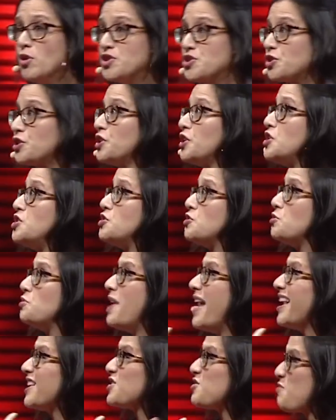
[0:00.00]
and
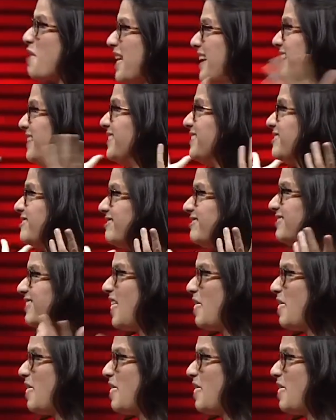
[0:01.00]
confident when the time comes